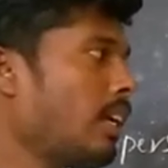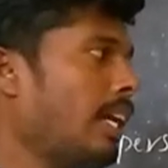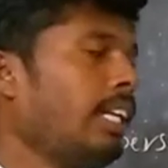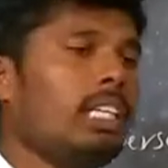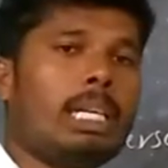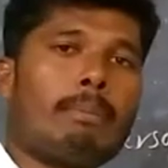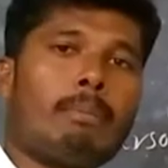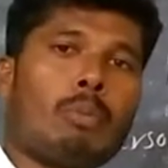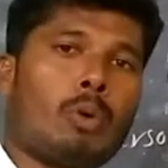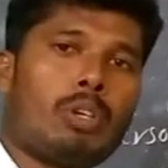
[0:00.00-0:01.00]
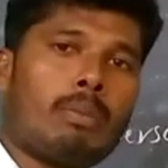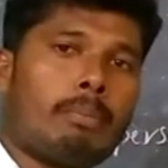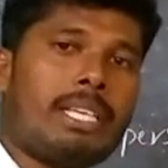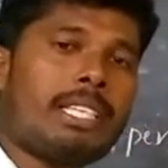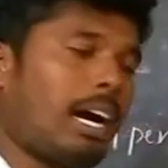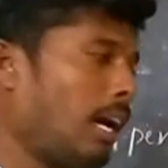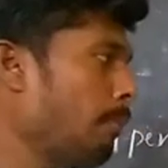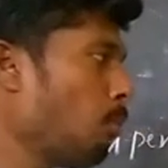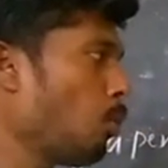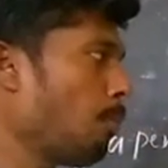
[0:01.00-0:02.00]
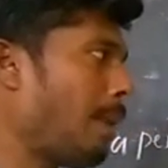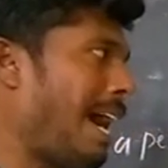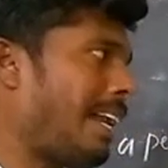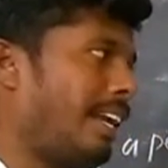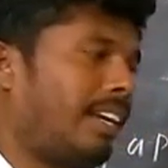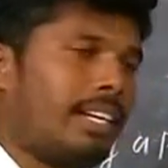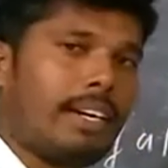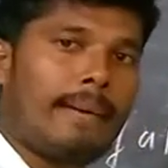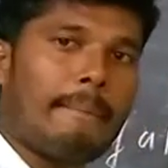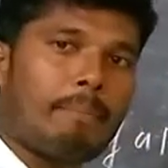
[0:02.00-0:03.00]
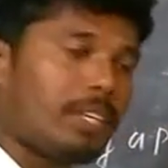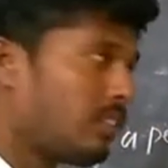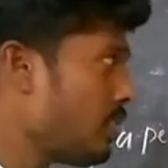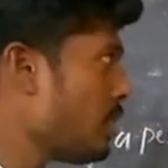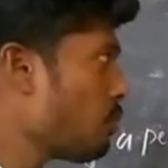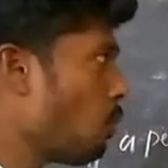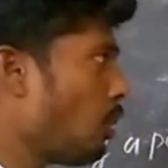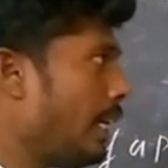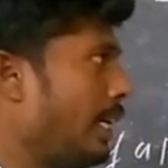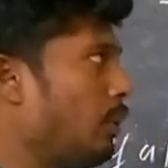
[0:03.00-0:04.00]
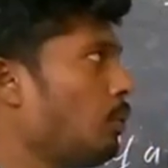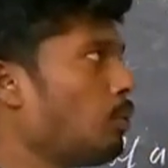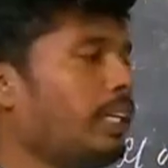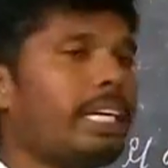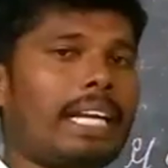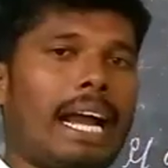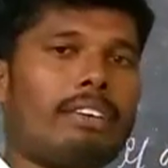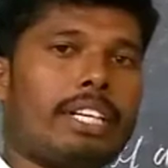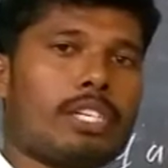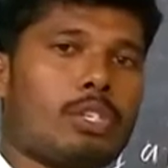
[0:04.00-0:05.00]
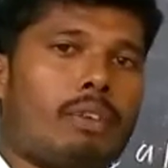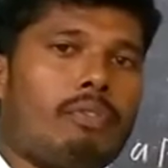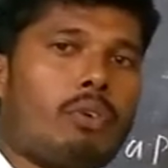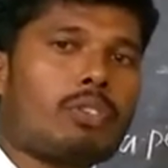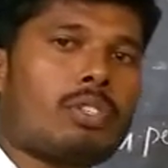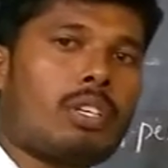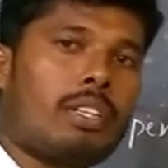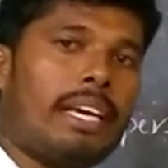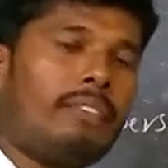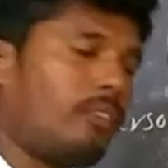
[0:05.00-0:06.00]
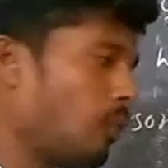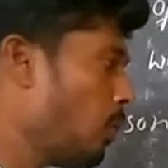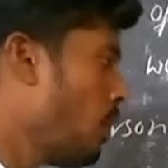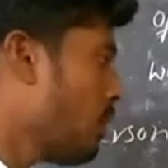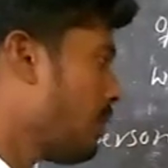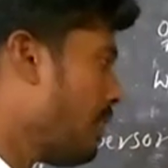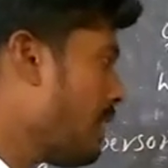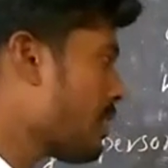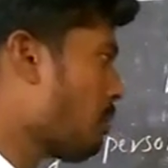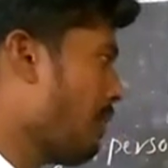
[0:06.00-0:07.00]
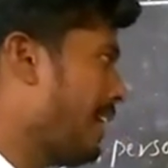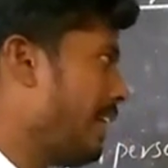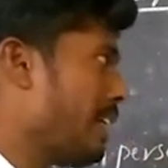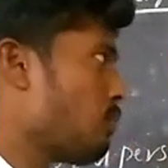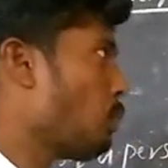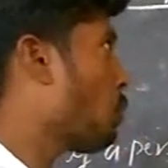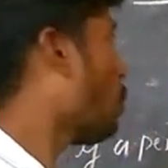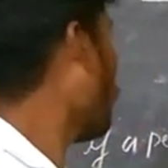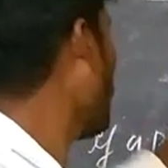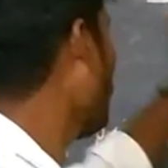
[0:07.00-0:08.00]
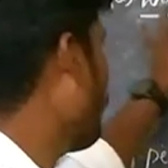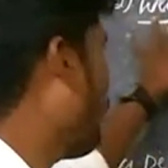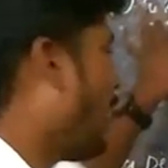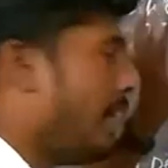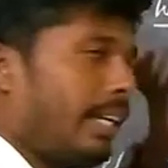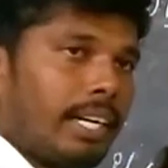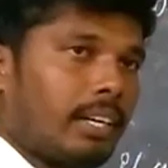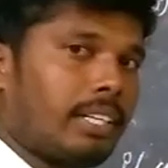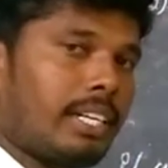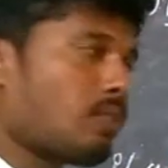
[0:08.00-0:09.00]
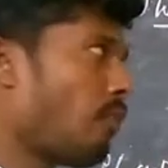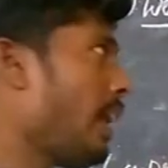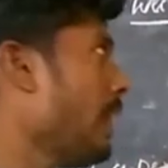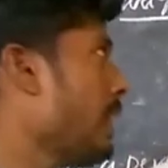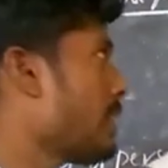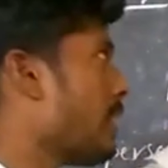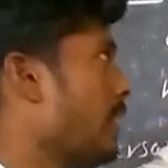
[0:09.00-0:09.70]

in moon, means on moon planet. This is only due to the gravitational force. Therefore, this point is called weight. That is, weight is